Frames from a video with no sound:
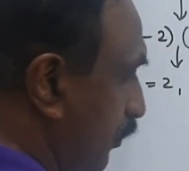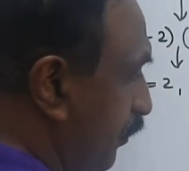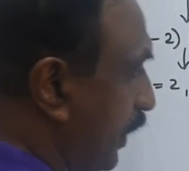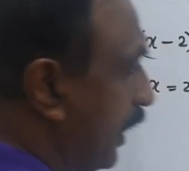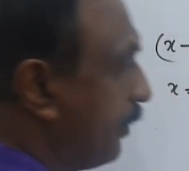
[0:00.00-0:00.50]

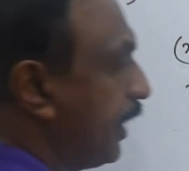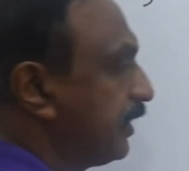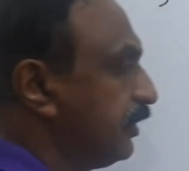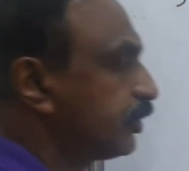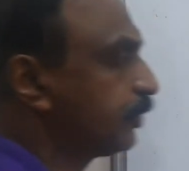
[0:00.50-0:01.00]
We can
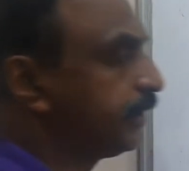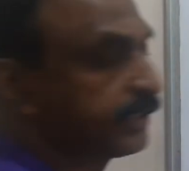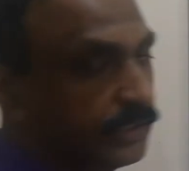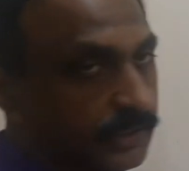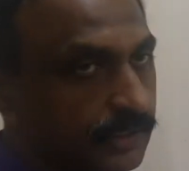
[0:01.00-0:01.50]
imagine this to be
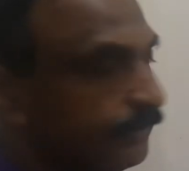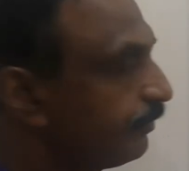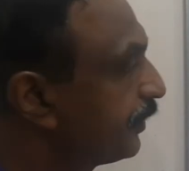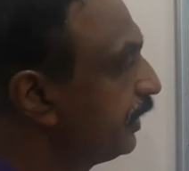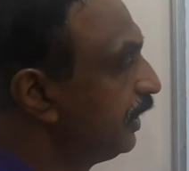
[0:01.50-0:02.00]
the circle.
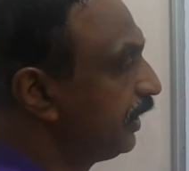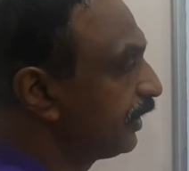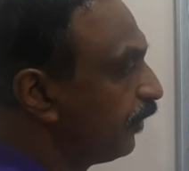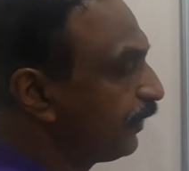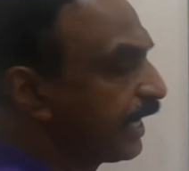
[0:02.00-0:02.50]

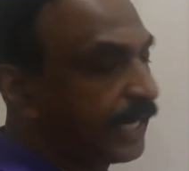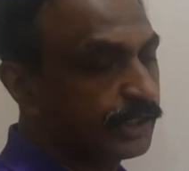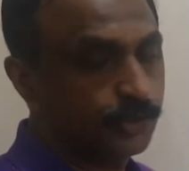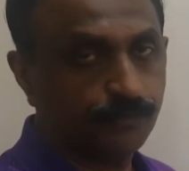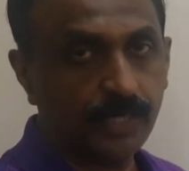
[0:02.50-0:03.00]
Now we are
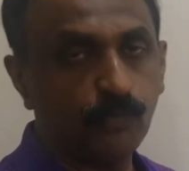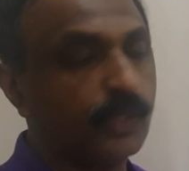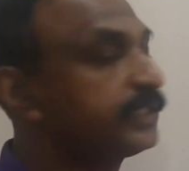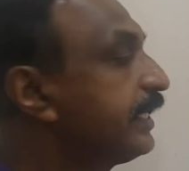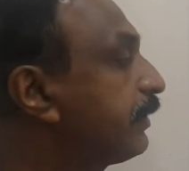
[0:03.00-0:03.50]
asked to find
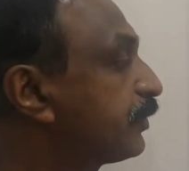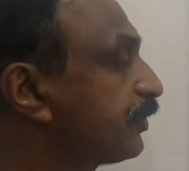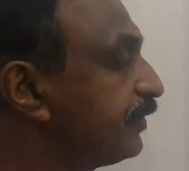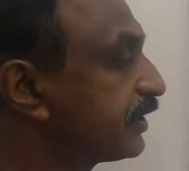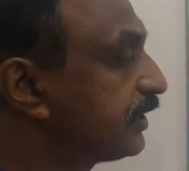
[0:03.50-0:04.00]
what is the equation
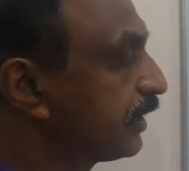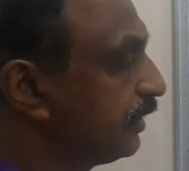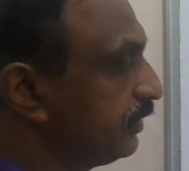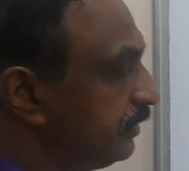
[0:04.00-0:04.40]
of this circle.